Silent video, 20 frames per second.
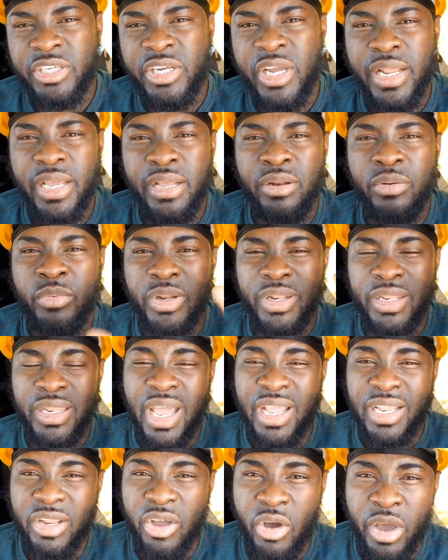channel with
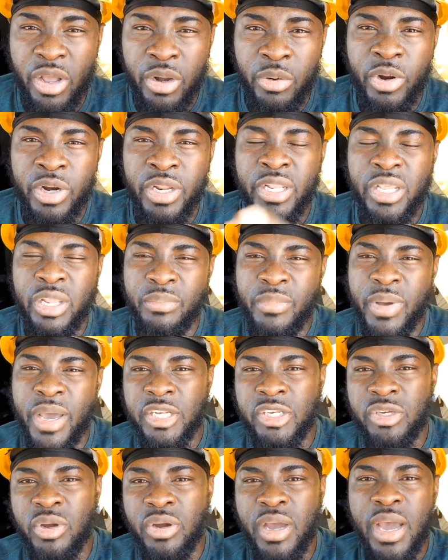that oil running in my
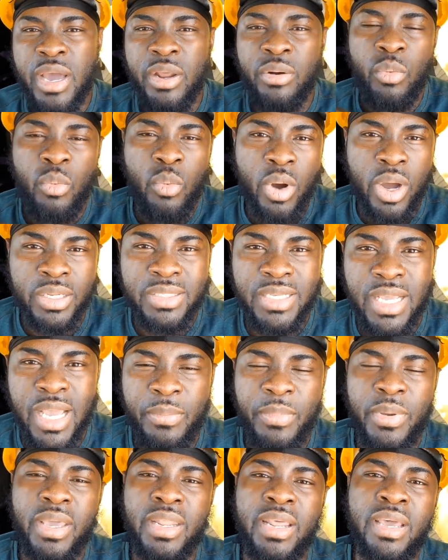truck and what
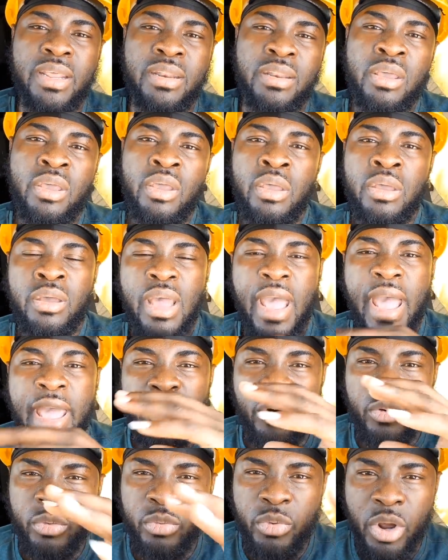happened and I
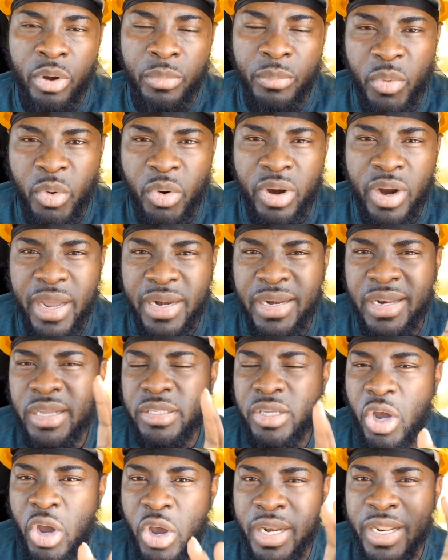could run more on
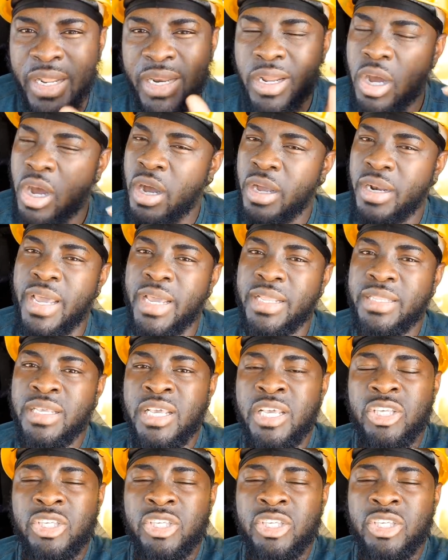that oil and all that.